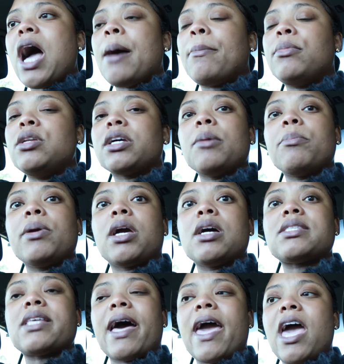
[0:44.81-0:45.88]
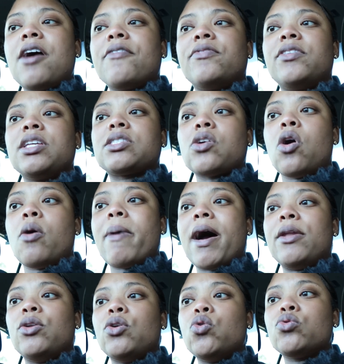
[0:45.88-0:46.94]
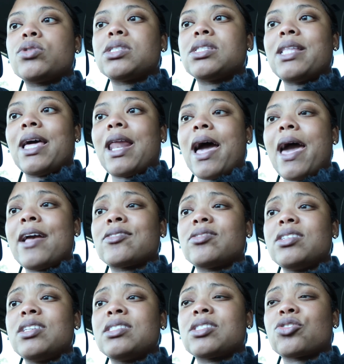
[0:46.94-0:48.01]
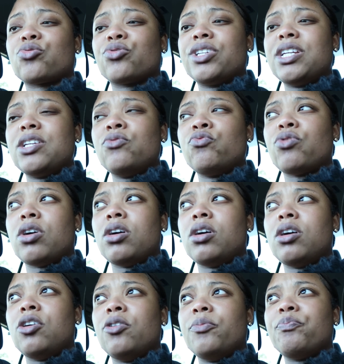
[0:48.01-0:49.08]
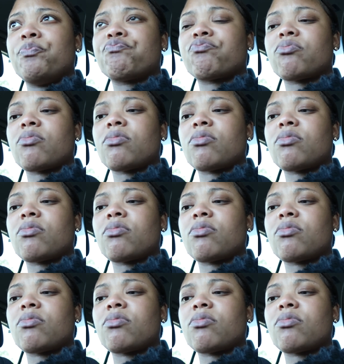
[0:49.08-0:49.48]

i'm looking because i have this on my notes that i actually screen um